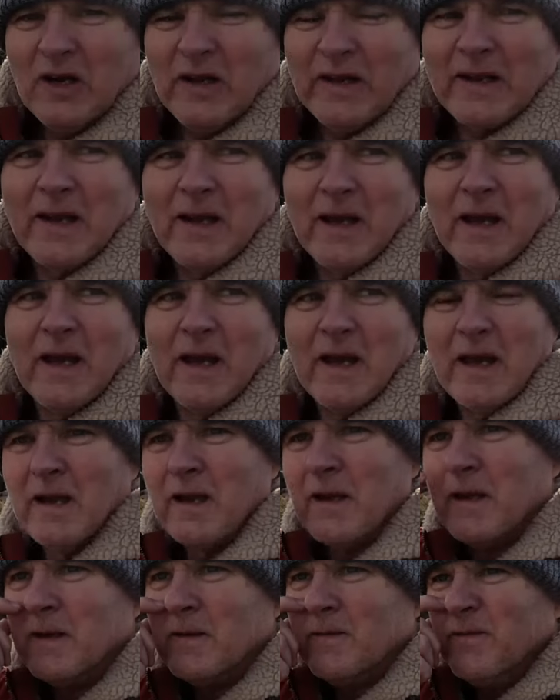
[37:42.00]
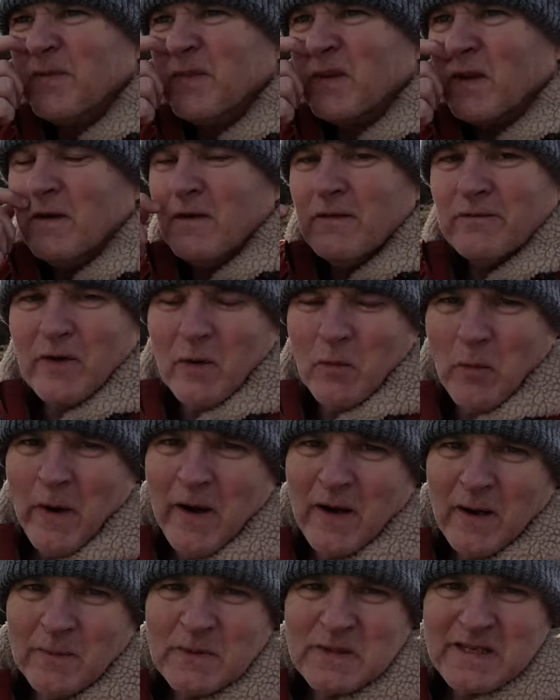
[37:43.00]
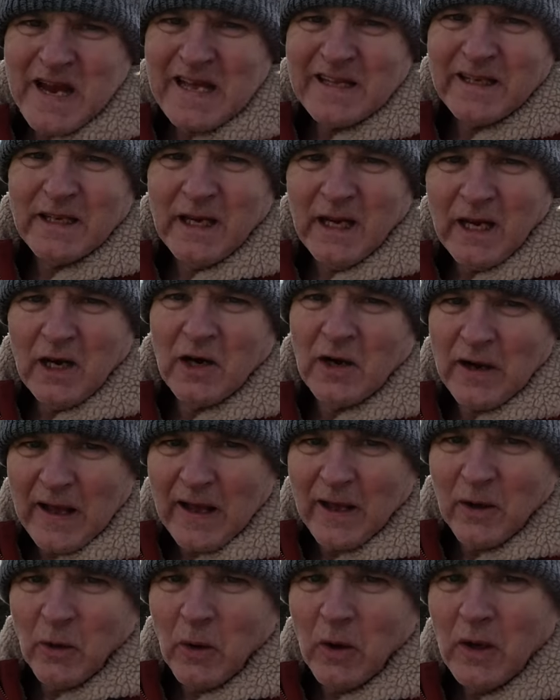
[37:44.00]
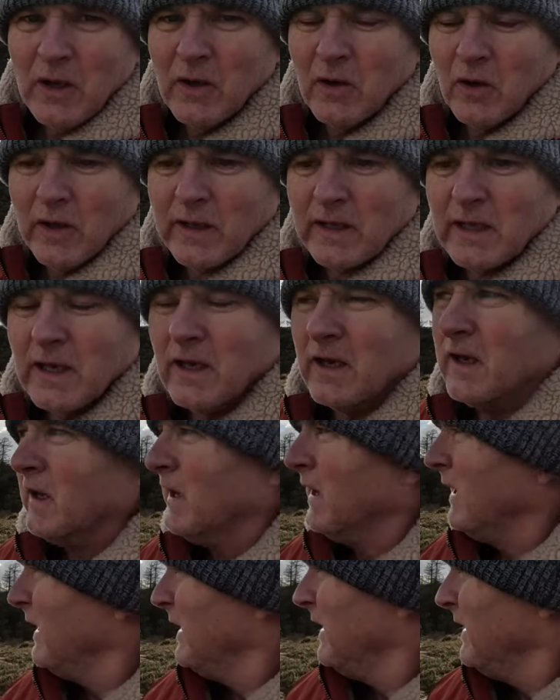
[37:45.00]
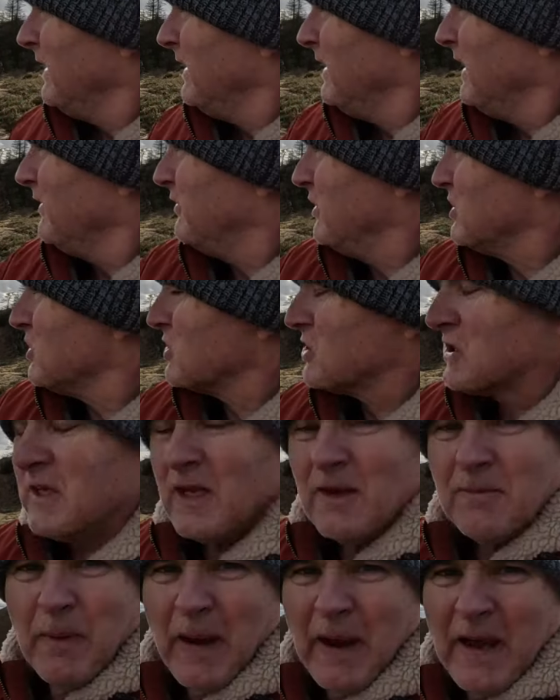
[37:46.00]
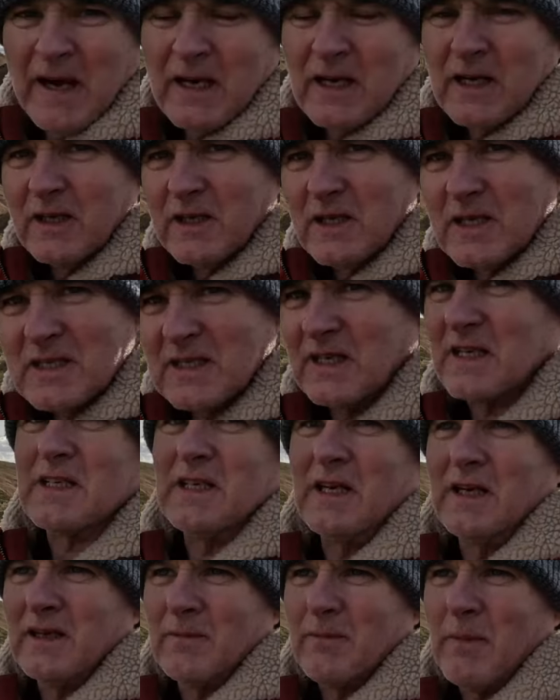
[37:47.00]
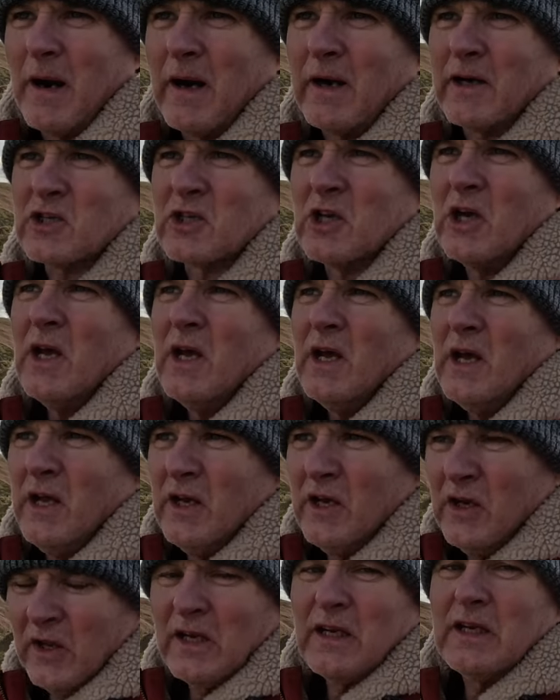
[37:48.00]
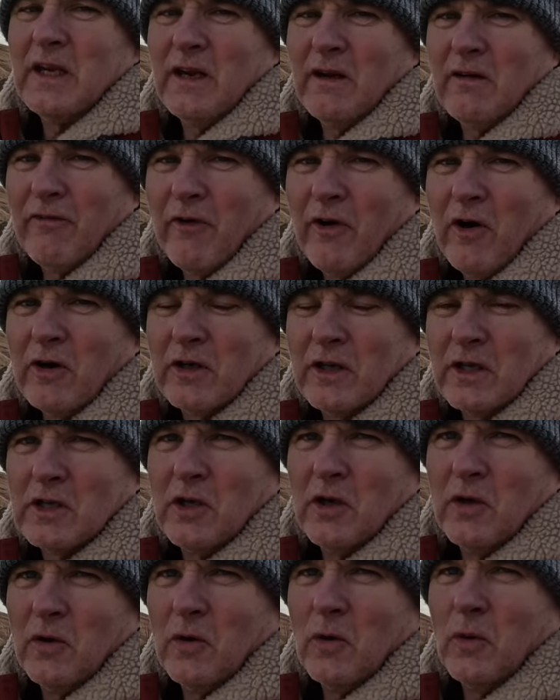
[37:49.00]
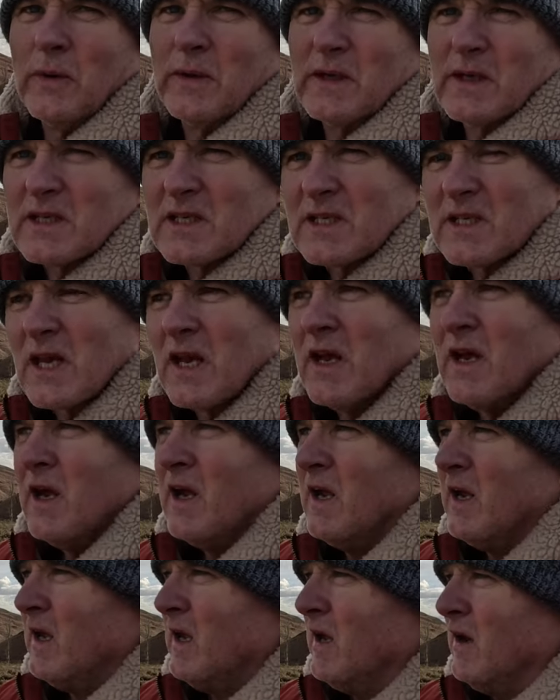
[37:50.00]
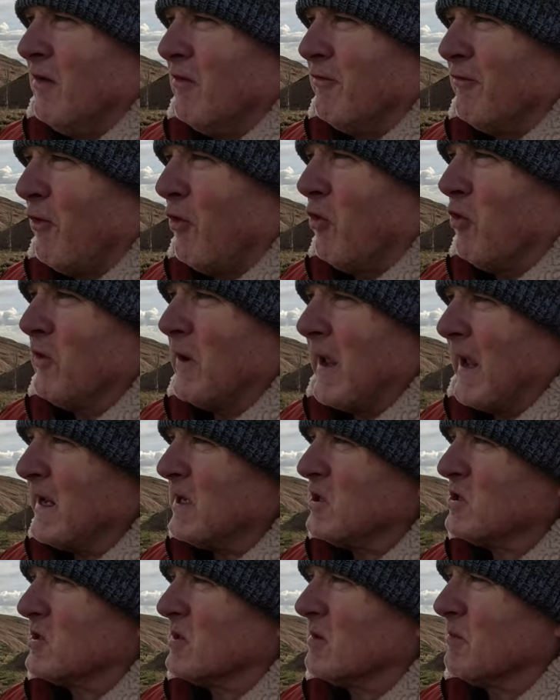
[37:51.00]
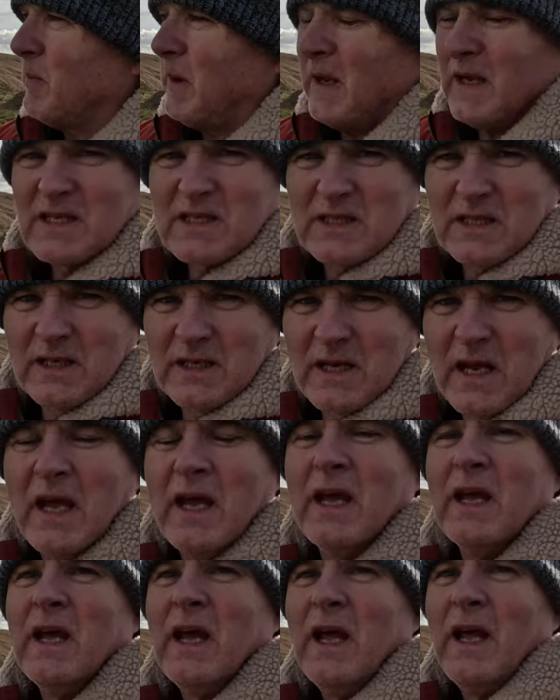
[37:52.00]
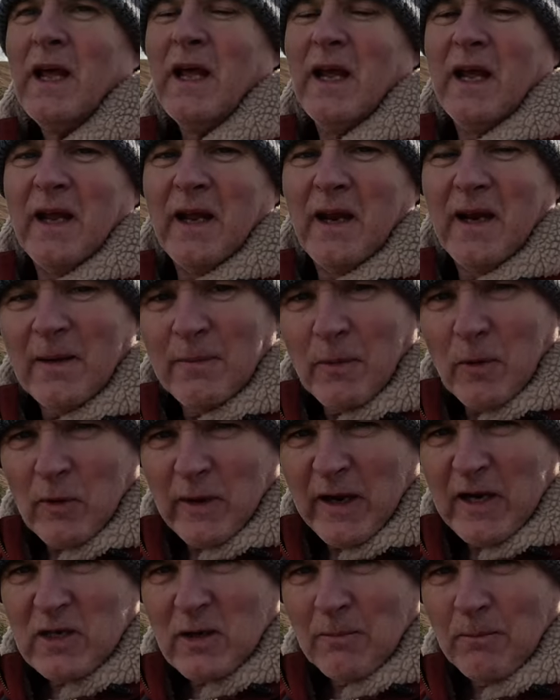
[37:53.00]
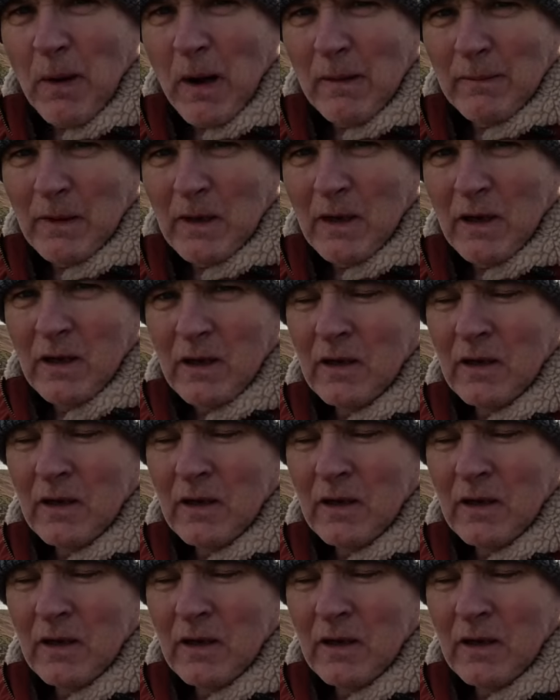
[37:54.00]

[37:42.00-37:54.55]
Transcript: Like, from where I'm standing here now, like if you just think back to the 16th of March 1942 when this four engine piston Liberator bomber